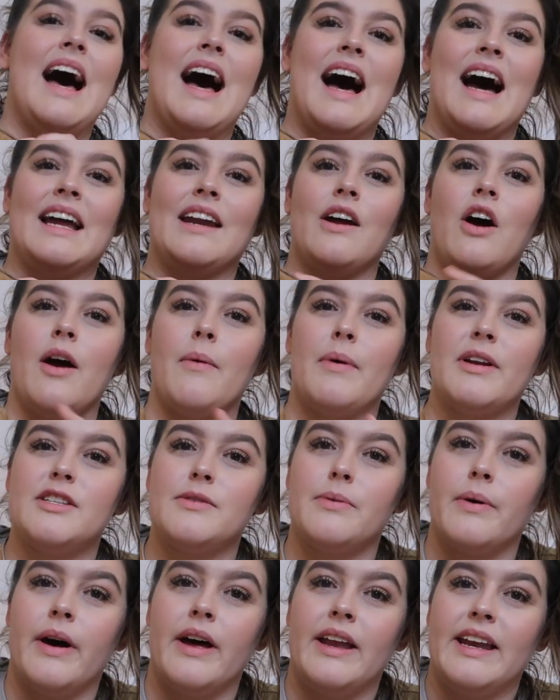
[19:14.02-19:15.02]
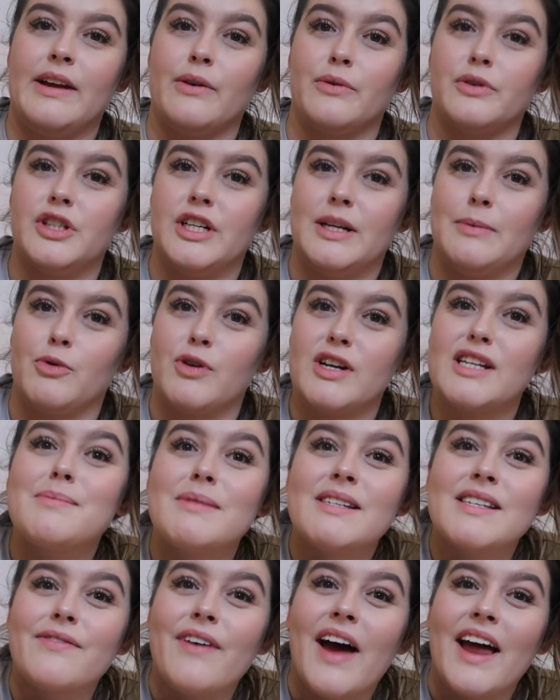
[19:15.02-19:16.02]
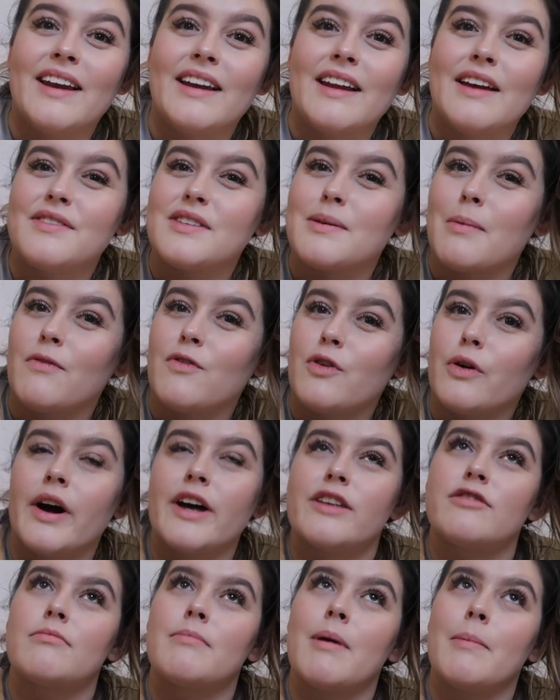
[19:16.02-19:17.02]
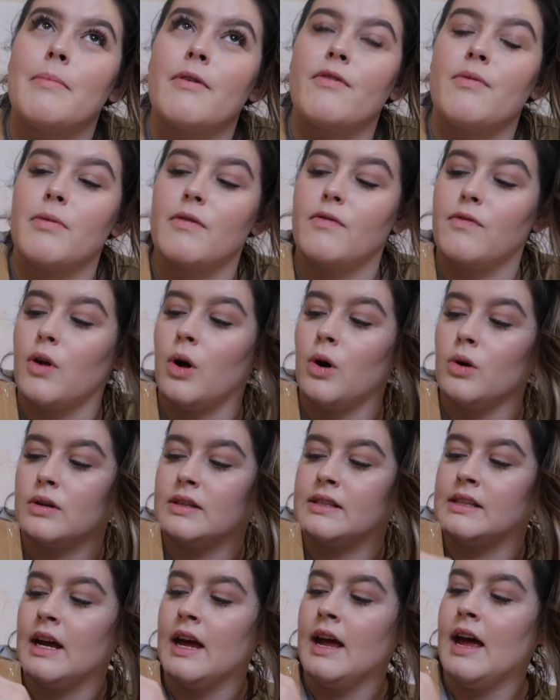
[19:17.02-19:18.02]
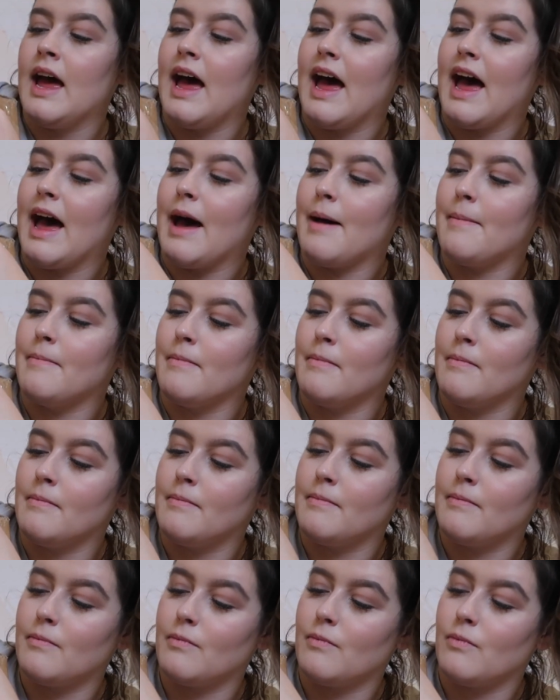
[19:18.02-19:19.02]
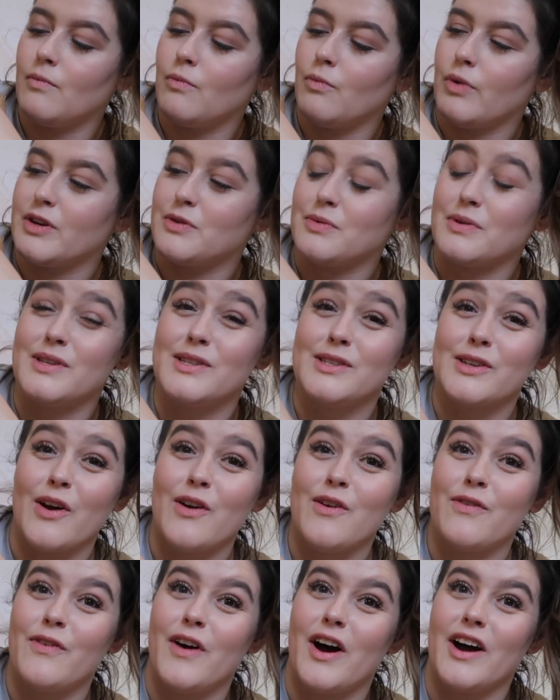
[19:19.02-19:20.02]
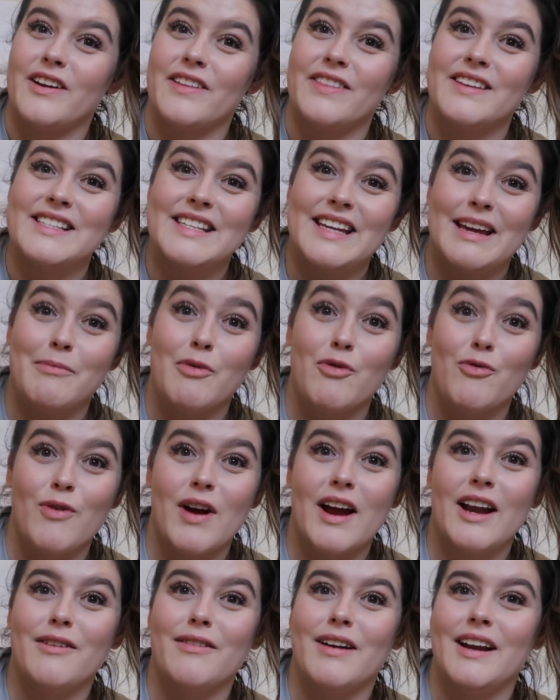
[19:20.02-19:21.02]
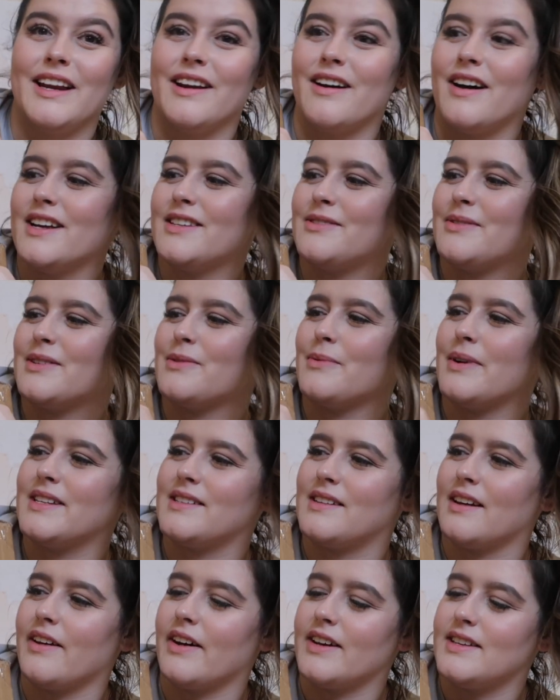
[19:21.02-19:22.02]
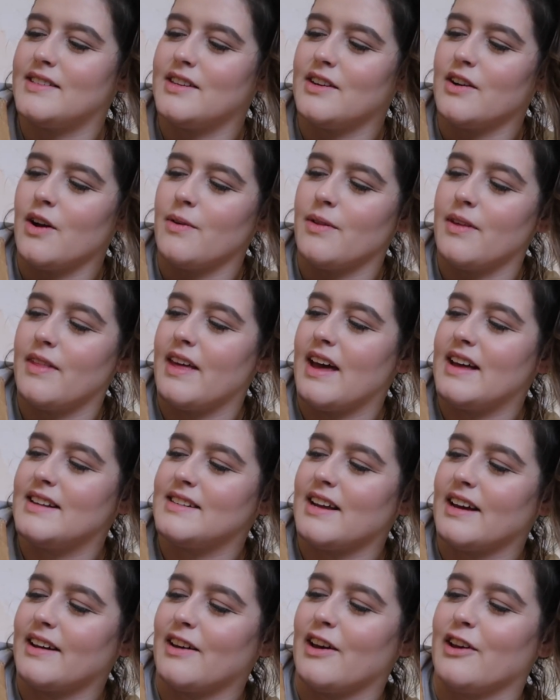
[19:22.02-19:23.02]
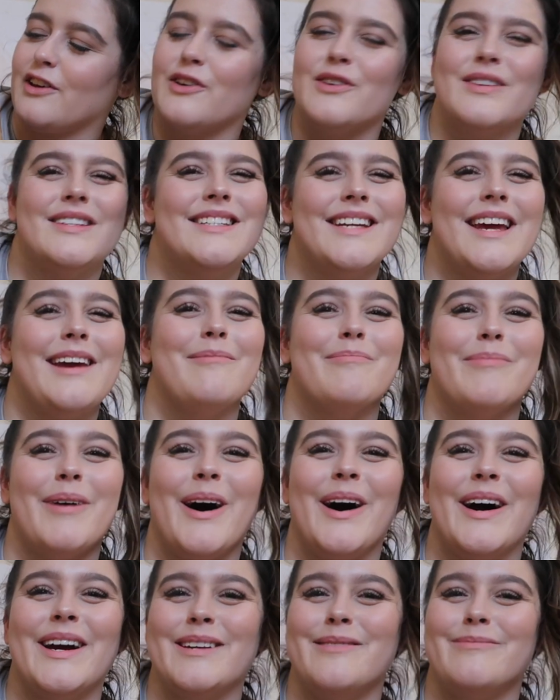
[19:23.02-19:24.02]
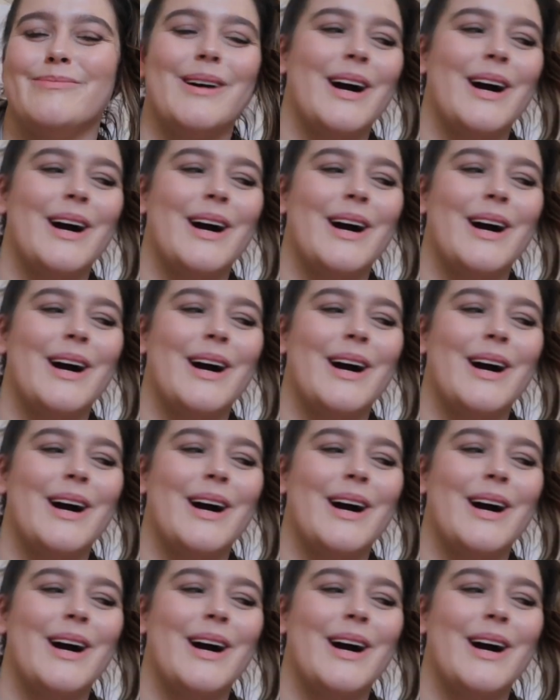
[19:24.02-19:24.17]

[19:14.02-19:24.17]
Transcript: And I went to a Neon Sheep Christmas event, if some of you guys remember from the vlogs, um, which was so fun, and the team are really really nice. So it's always nice to know that there's like a good team behind a